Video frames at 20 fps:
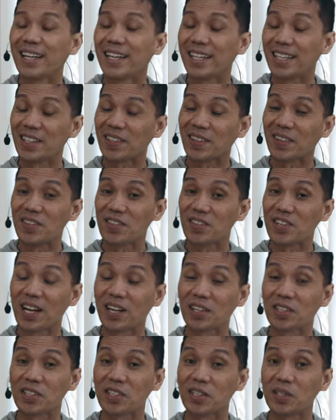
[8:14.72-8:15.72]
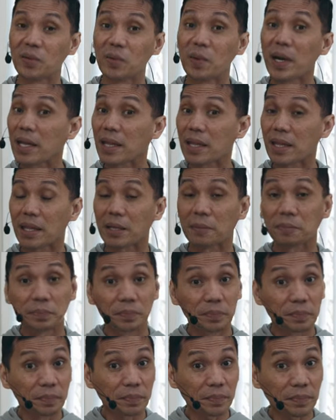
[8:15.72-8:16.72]
in conjunction with
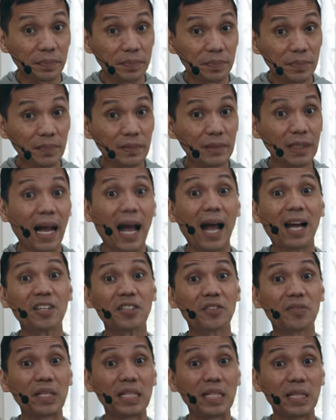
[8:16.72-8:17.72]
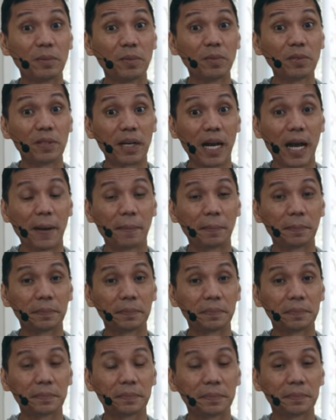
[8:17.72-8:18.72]
Ashvini Mudra,
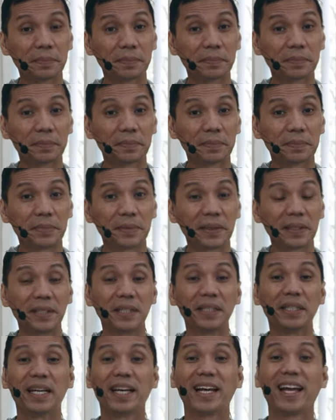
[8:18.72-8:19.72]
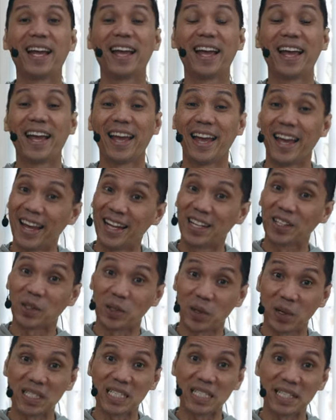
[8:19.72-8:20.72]
good, and
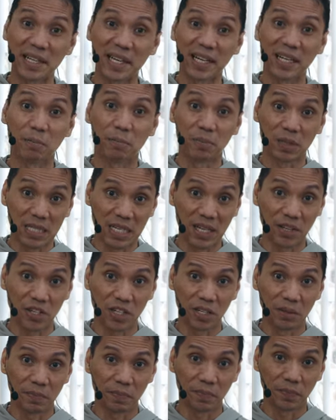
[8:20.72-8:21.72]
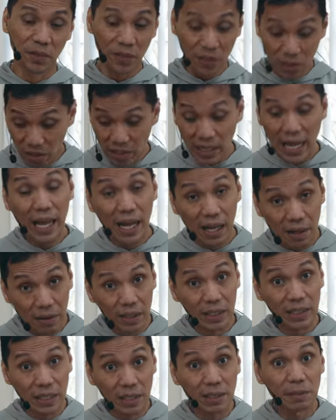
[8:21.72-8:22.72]
cross leg position. You don't
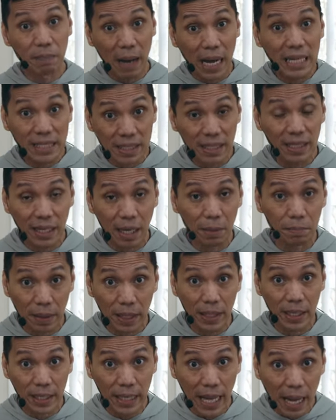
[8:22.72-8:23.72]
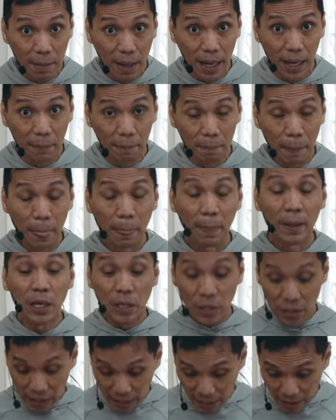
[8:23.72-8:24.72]
have, in Bhastrika Pranayama,
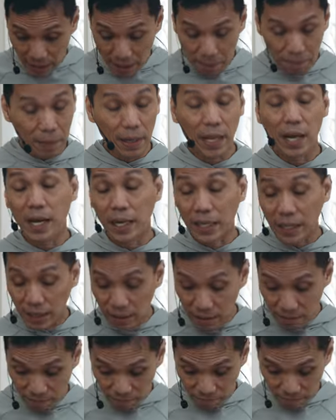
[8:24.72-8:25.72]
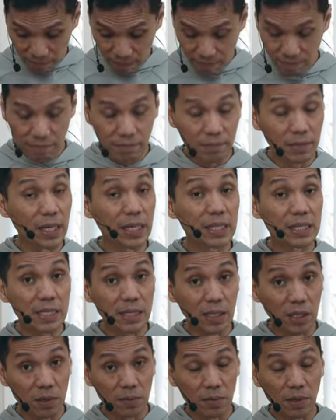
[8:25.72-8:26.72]
you can apply this,
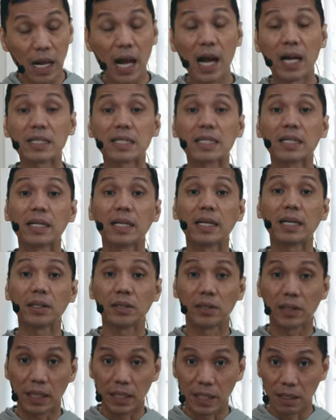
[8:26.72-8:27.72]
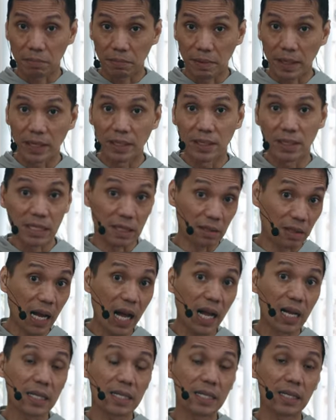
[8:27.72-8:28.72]
the Gomukhasana, you can apply the
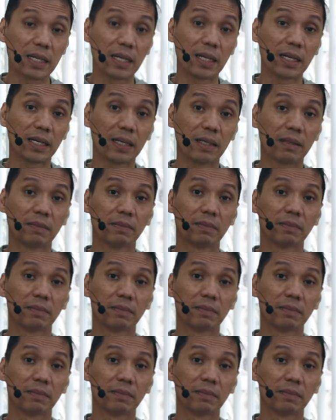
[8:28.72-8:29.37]
Sukhasana,